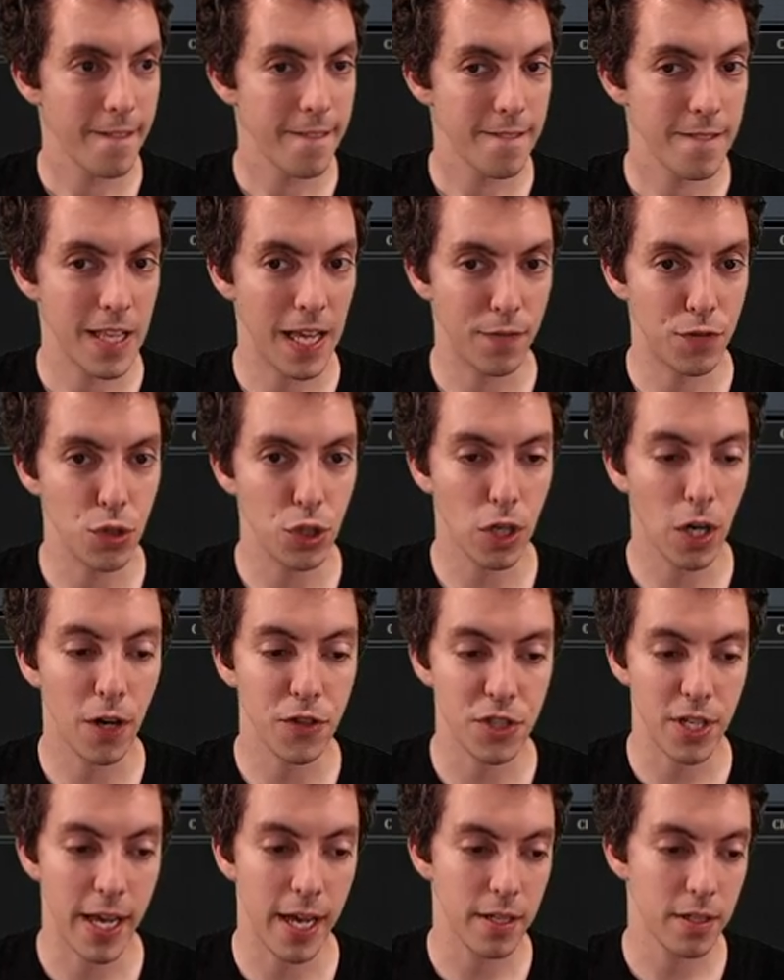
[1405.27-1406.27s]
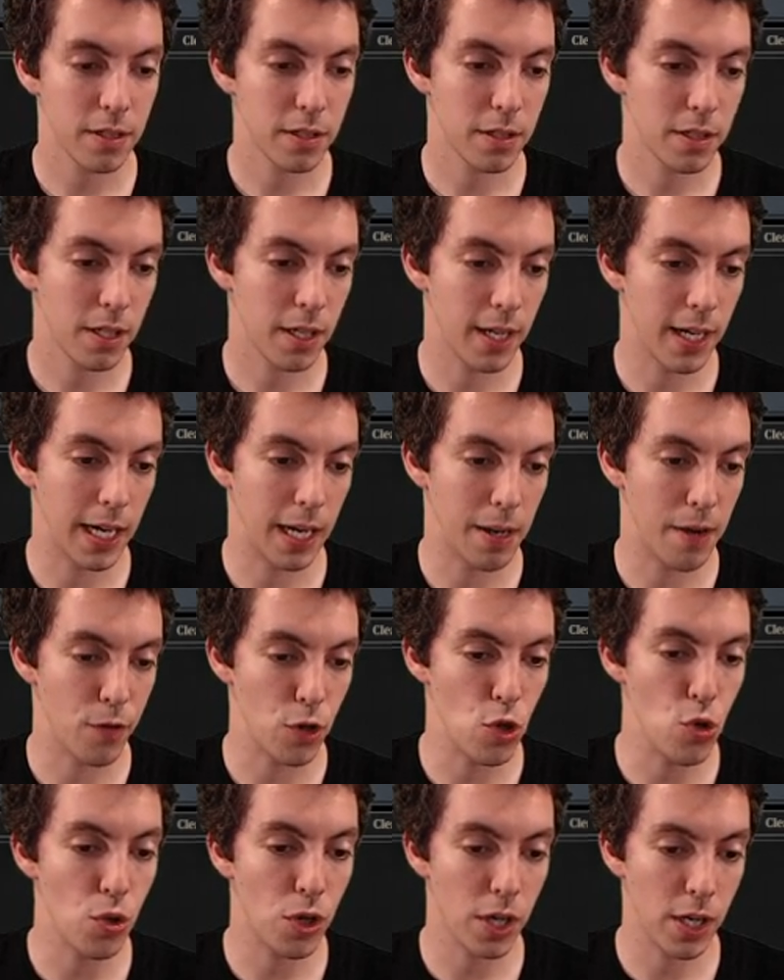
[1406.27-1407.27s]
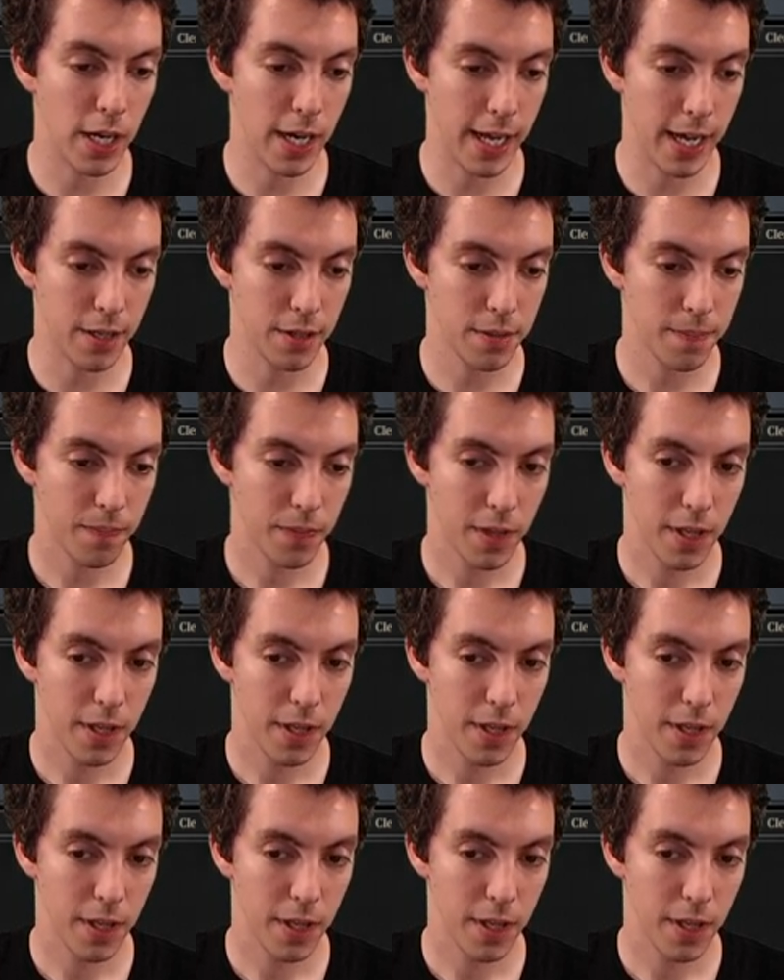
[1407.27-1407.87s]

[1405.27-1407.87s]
They have two cards in hand. Uh, we have Ugin in hand.